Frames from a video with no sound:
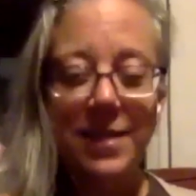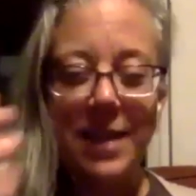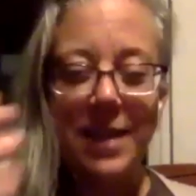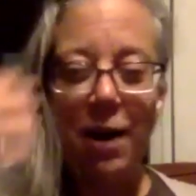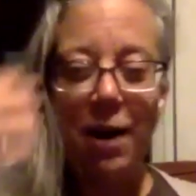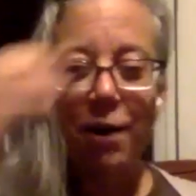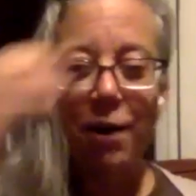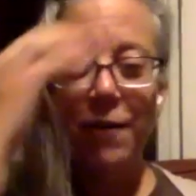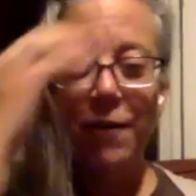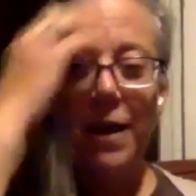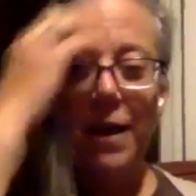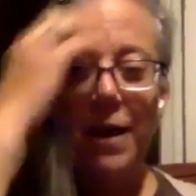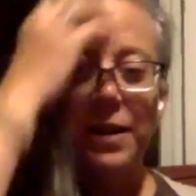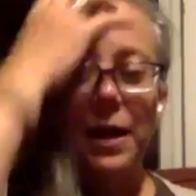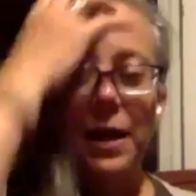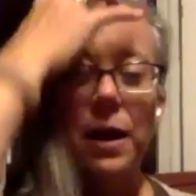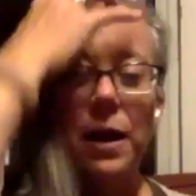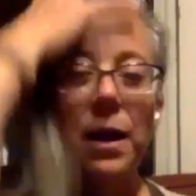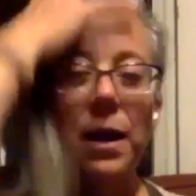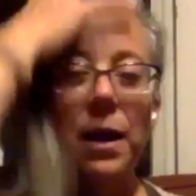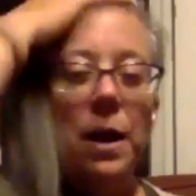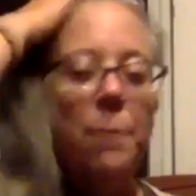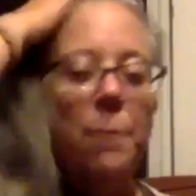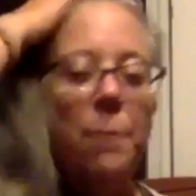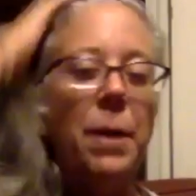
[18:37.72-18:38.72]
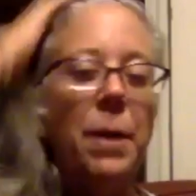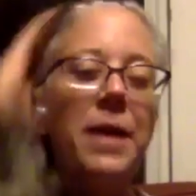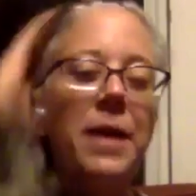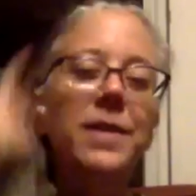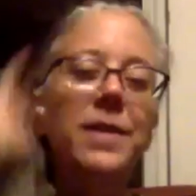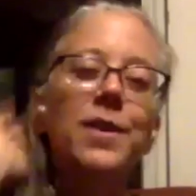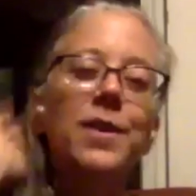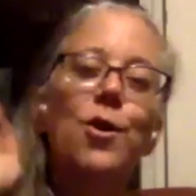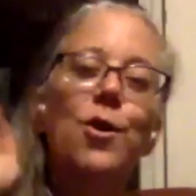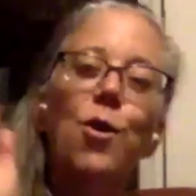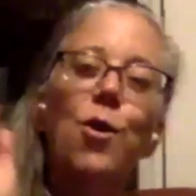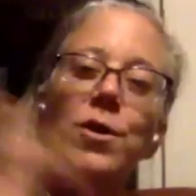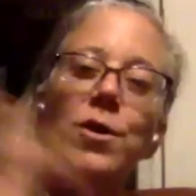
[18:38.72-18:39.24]
terrifying thing. But in
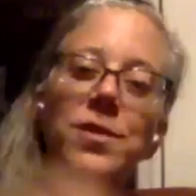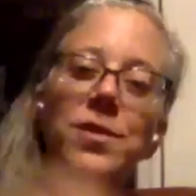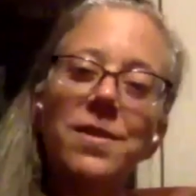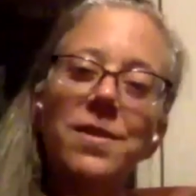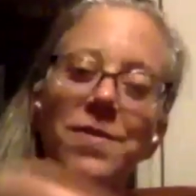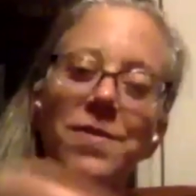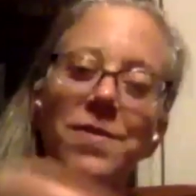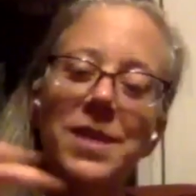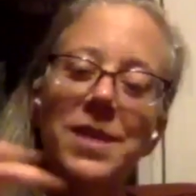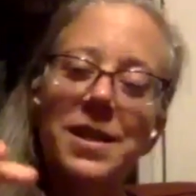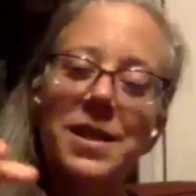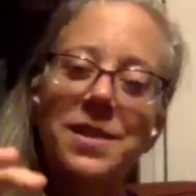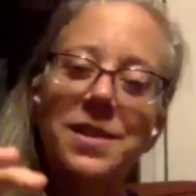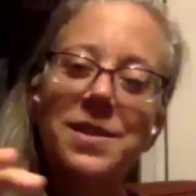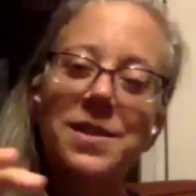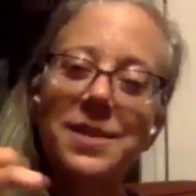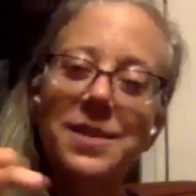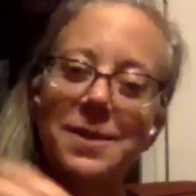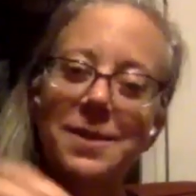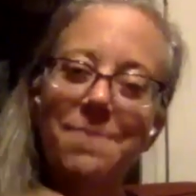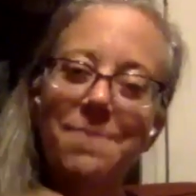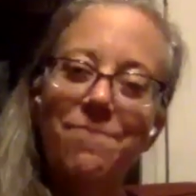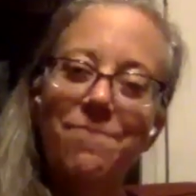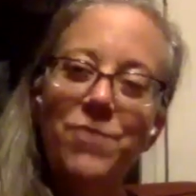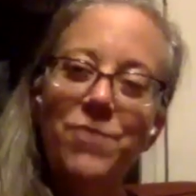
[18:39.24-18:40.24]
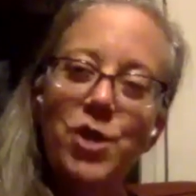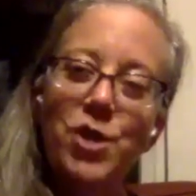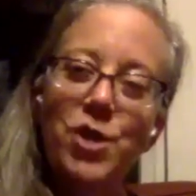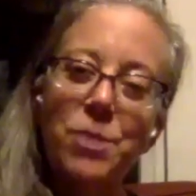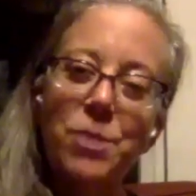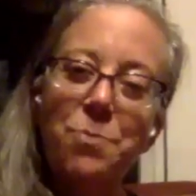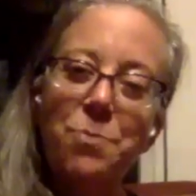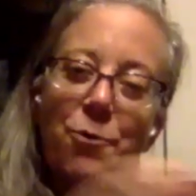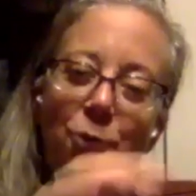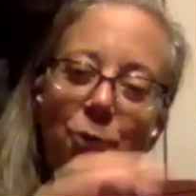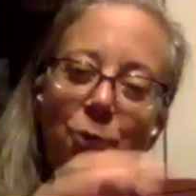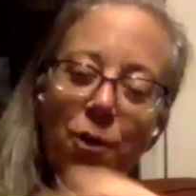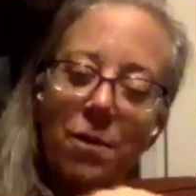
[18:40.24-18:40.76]
the course of this,
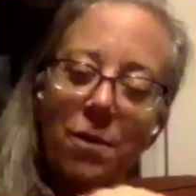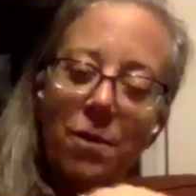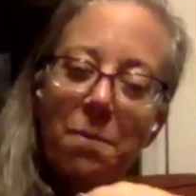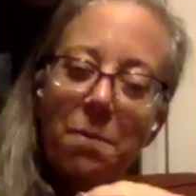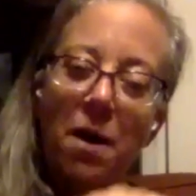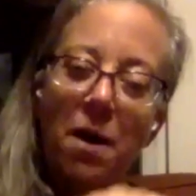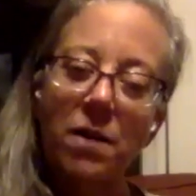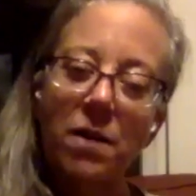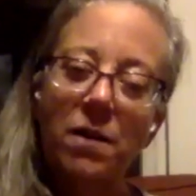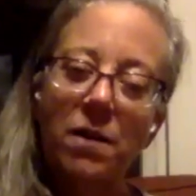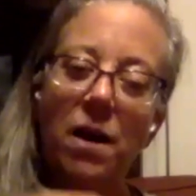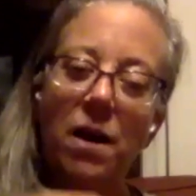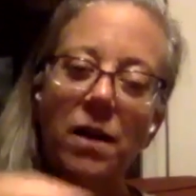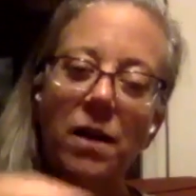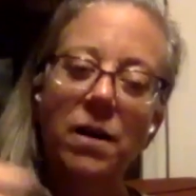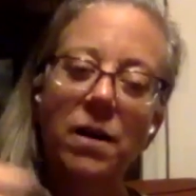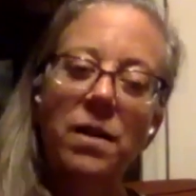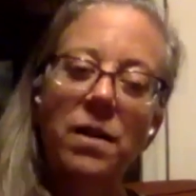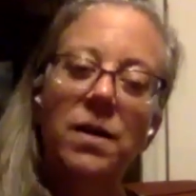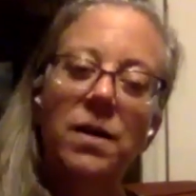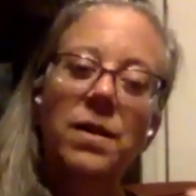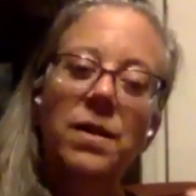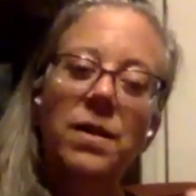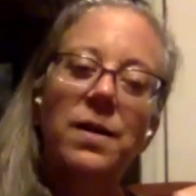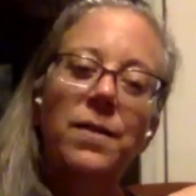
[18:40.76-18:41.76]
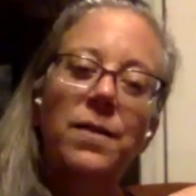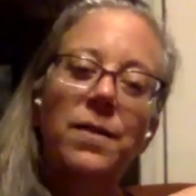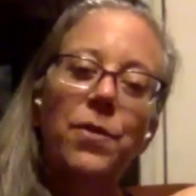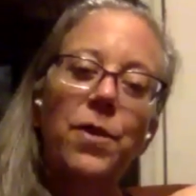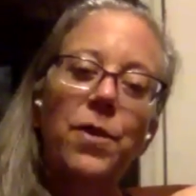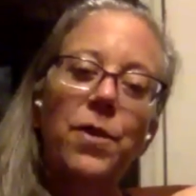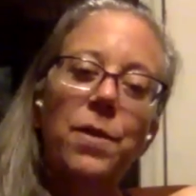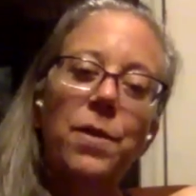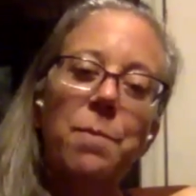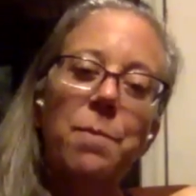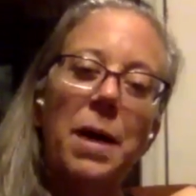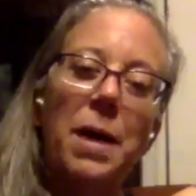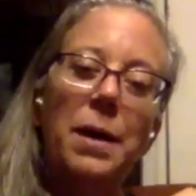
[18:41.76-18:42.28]
just before the monologue,
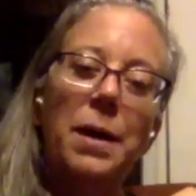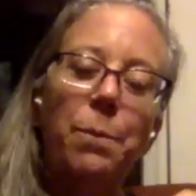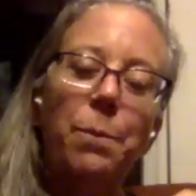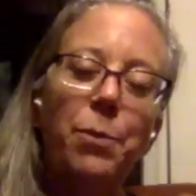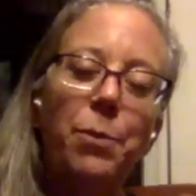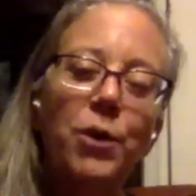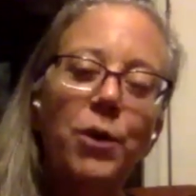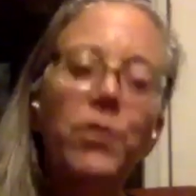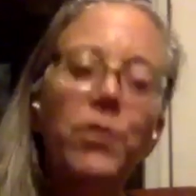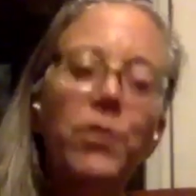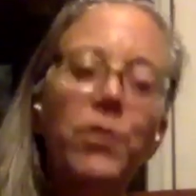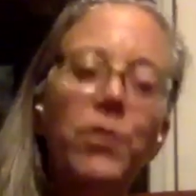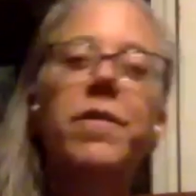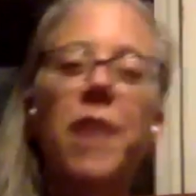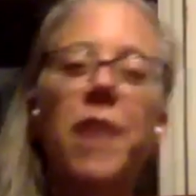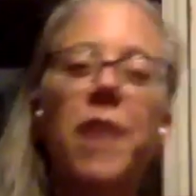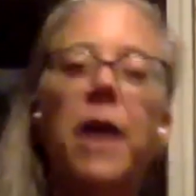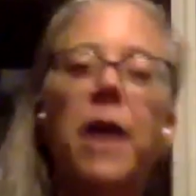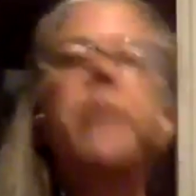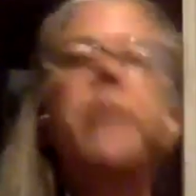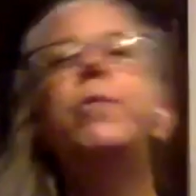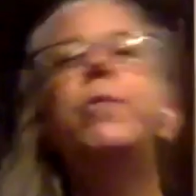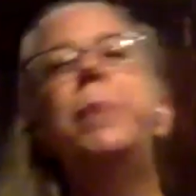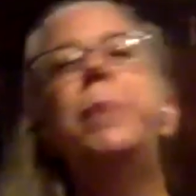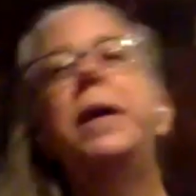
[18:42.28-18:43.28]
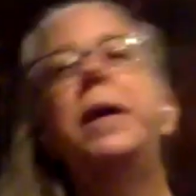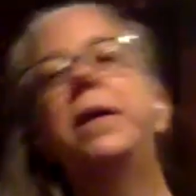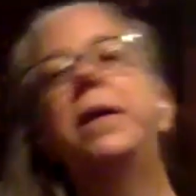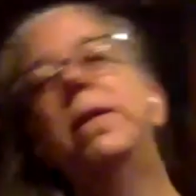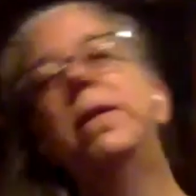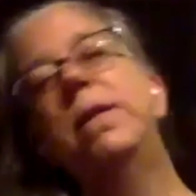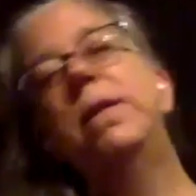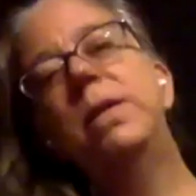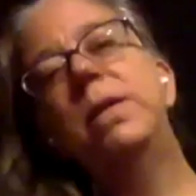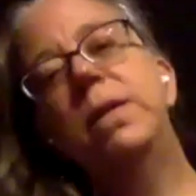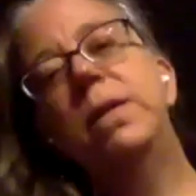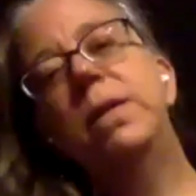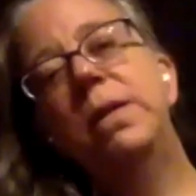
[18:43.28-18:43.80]
my abusive
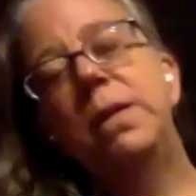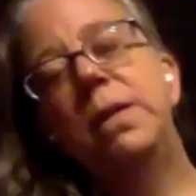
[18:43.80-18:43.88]
husband